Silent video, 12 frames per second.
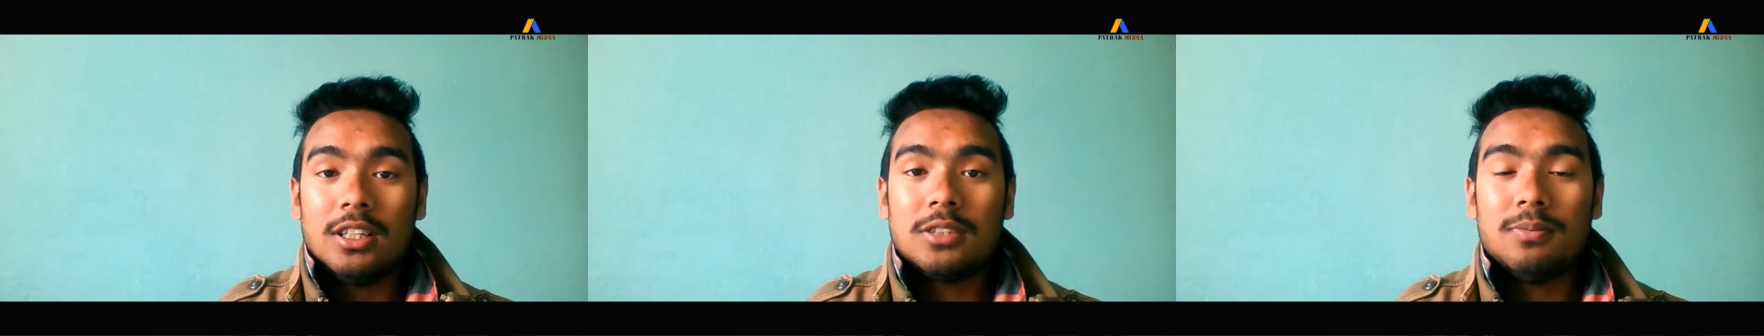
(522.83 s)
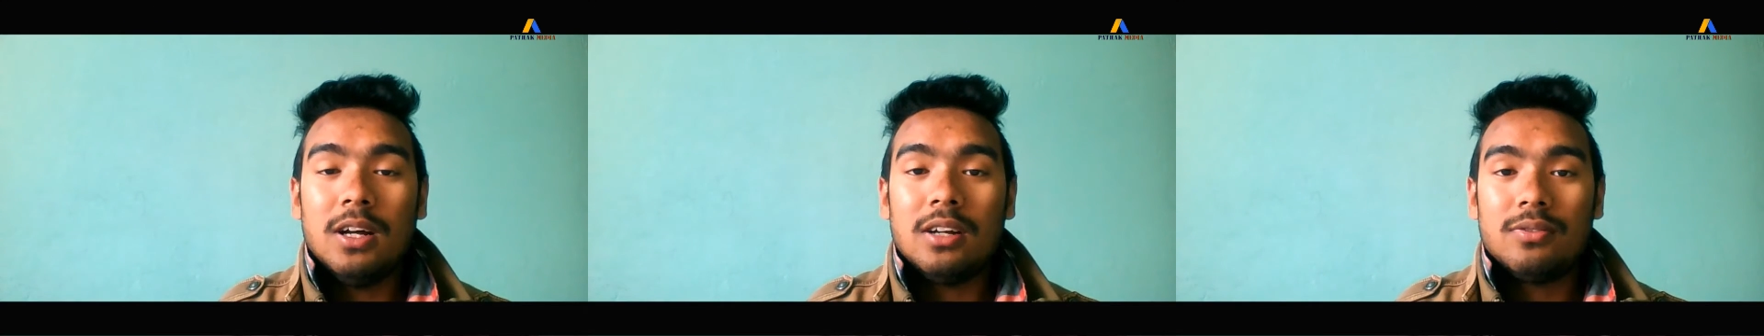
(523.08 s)

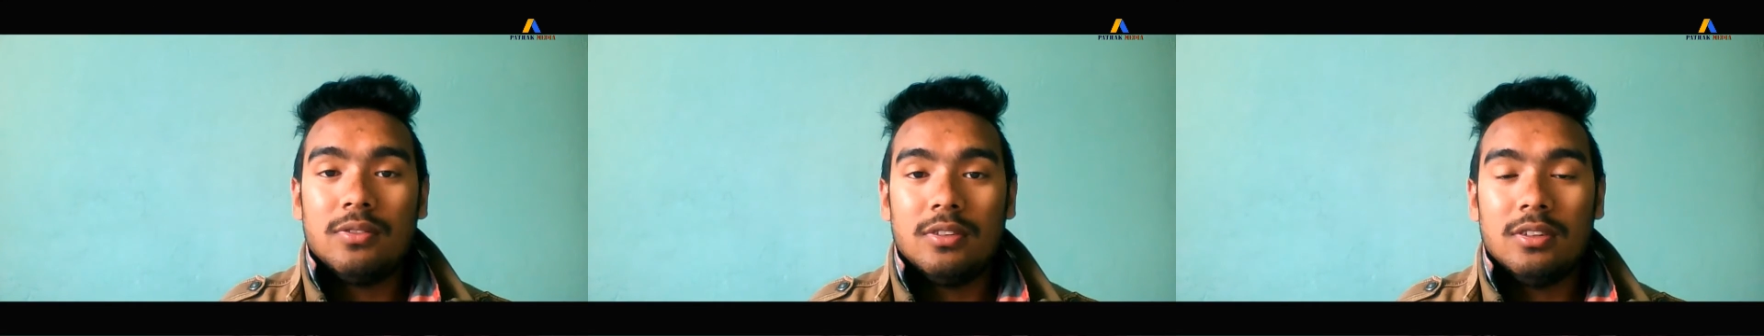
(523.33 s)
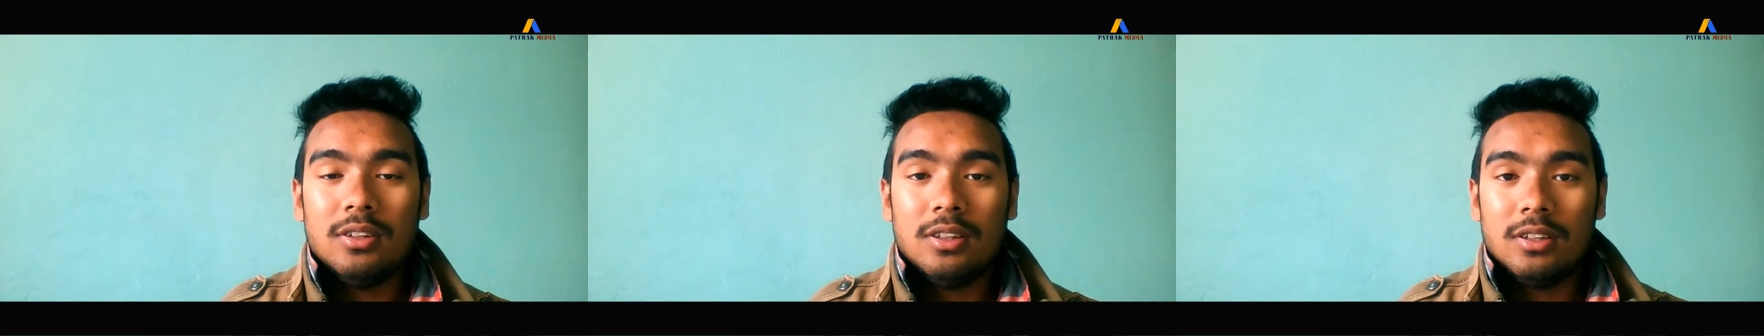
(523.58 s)

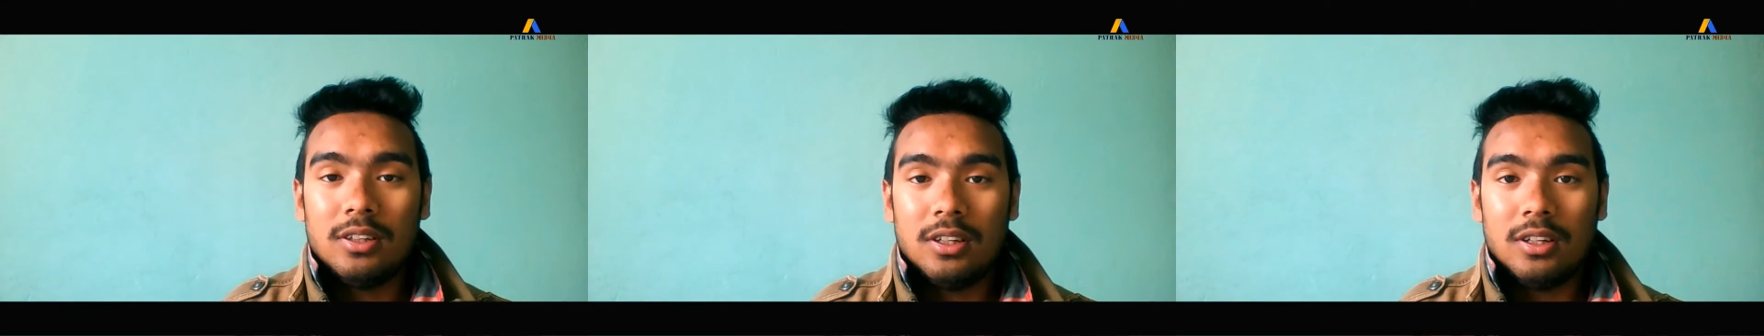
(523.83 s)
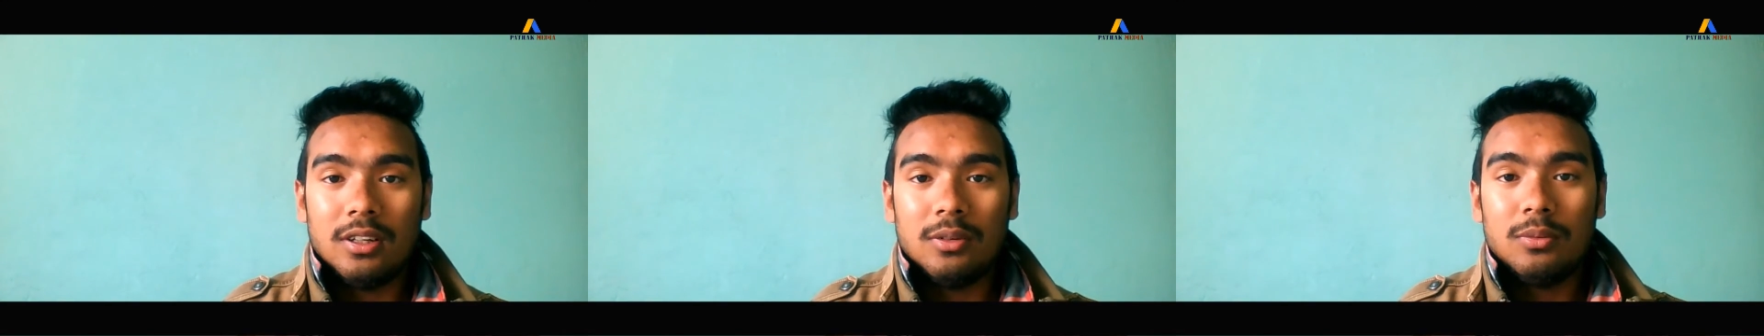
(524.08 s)
smartphone
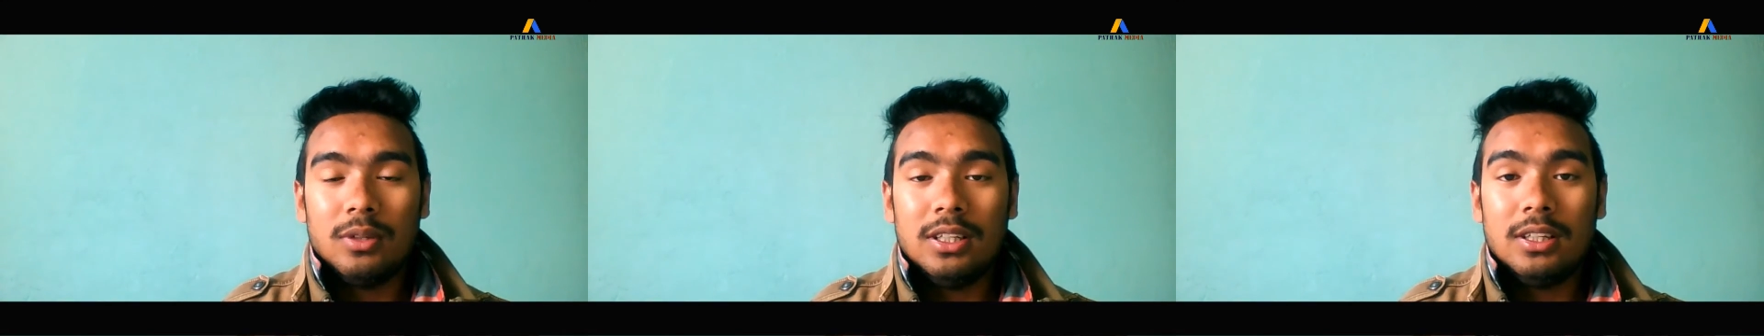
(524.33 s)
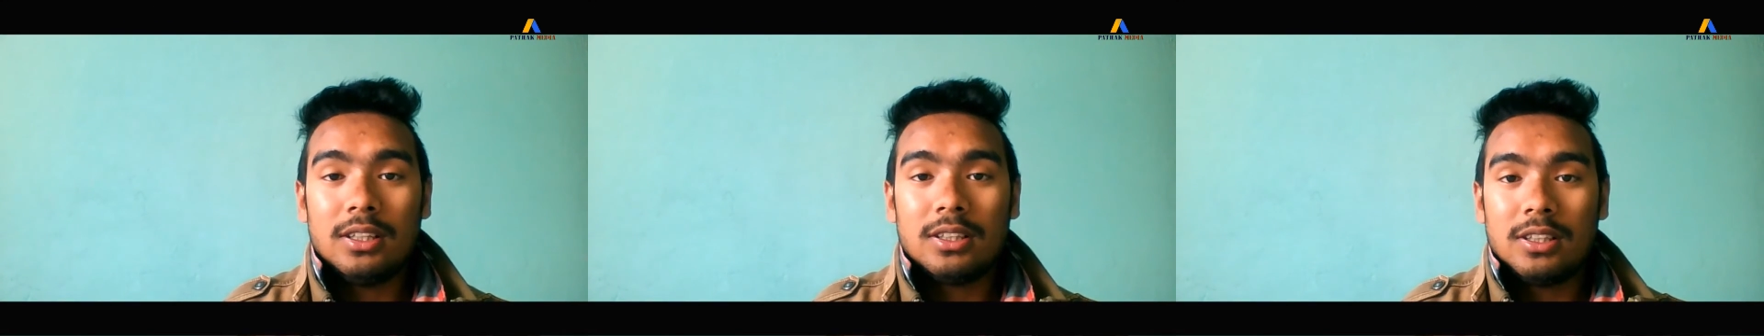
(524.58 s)

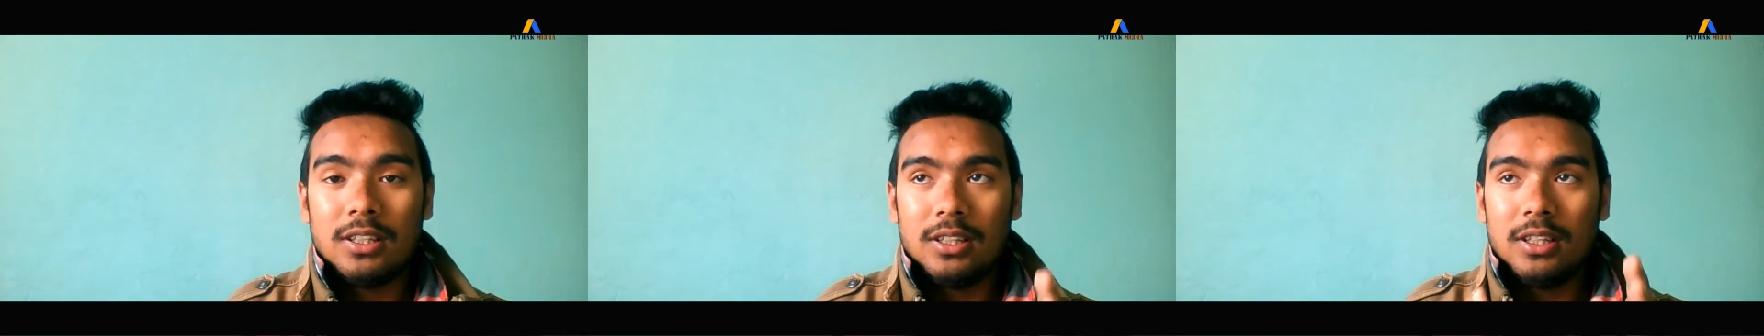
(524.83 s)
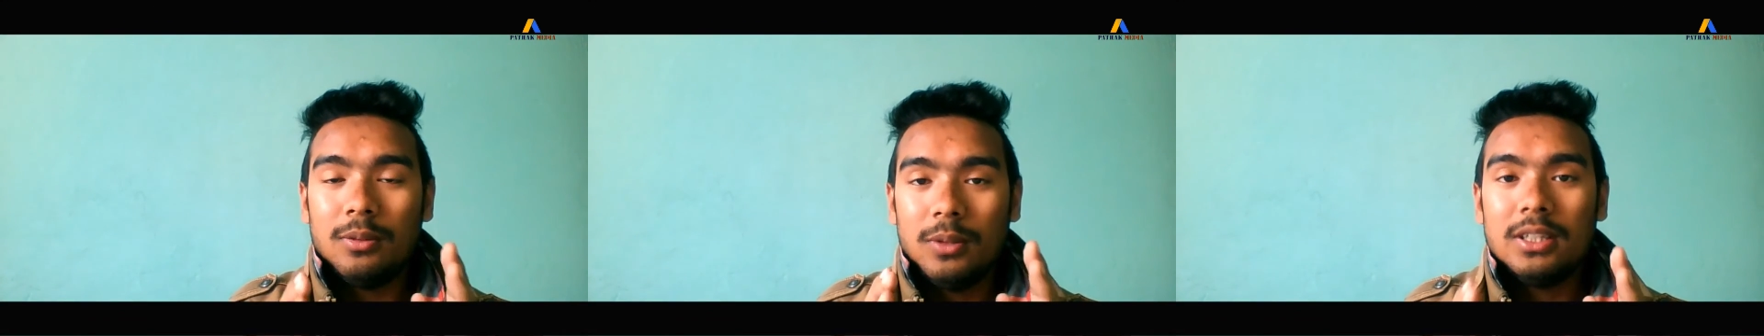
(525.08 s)

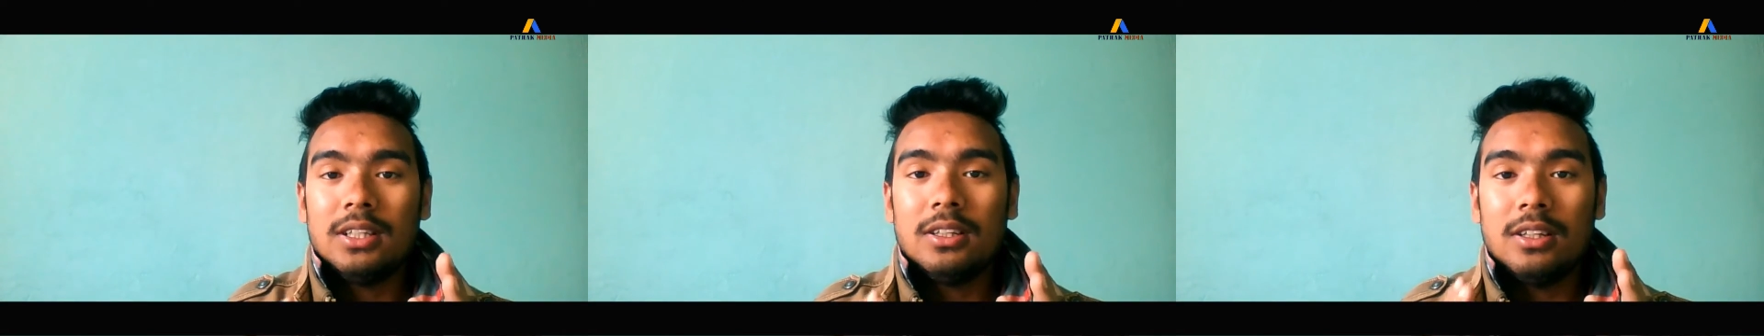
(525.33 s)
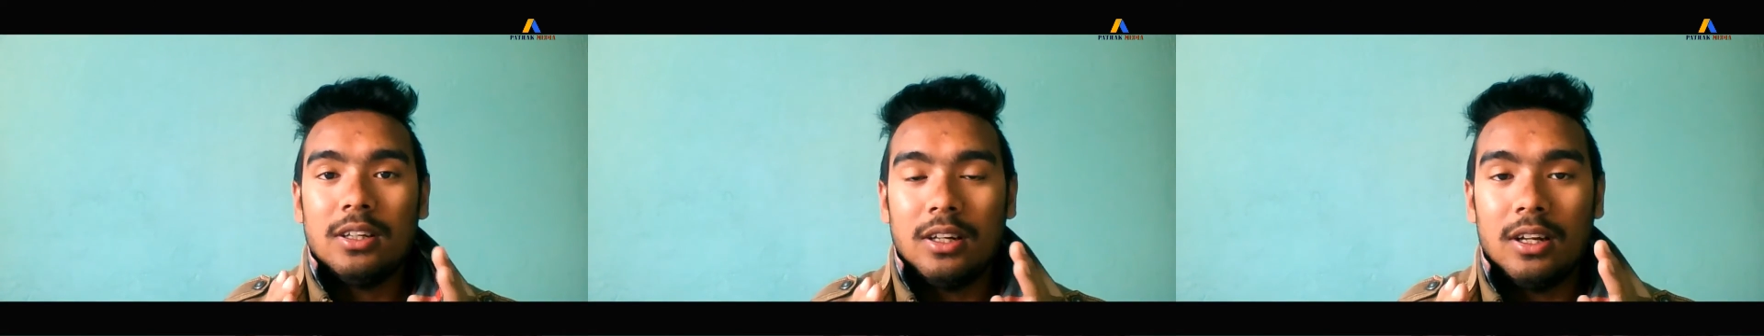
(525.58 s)

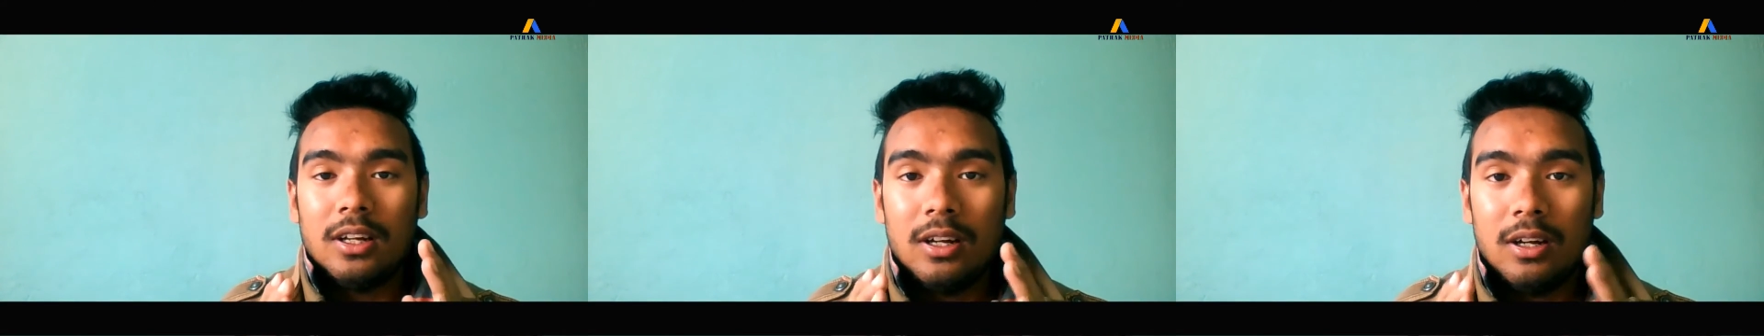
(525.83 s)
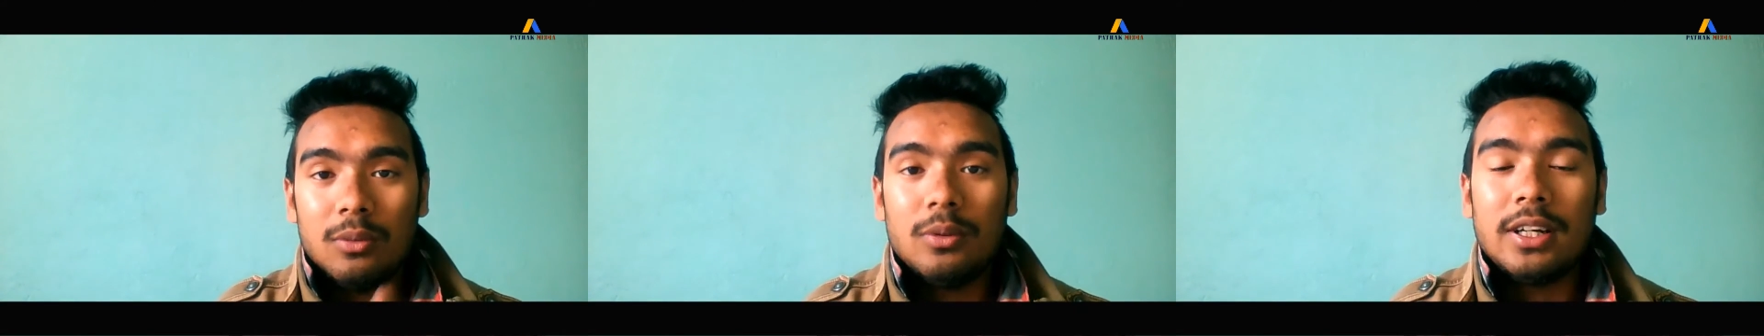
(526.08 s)
within
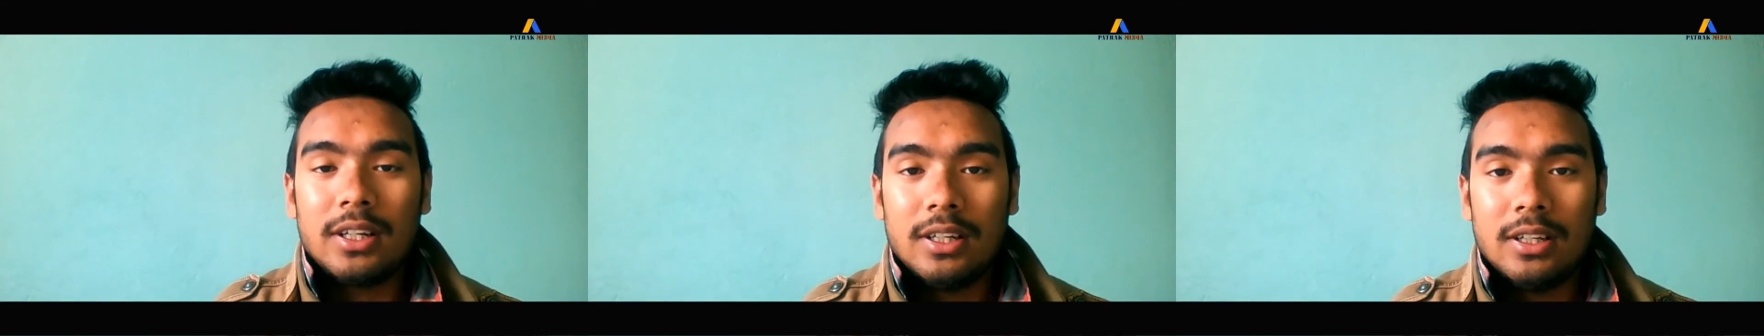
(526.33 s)
a week.